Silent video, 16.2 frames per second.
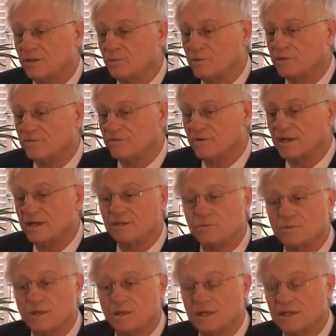do we
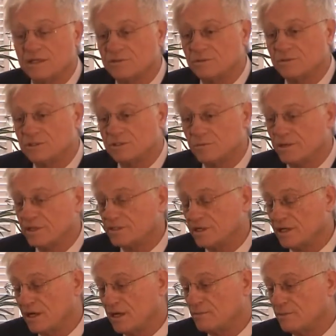find the way to
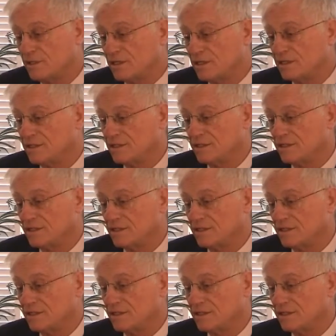express harmony?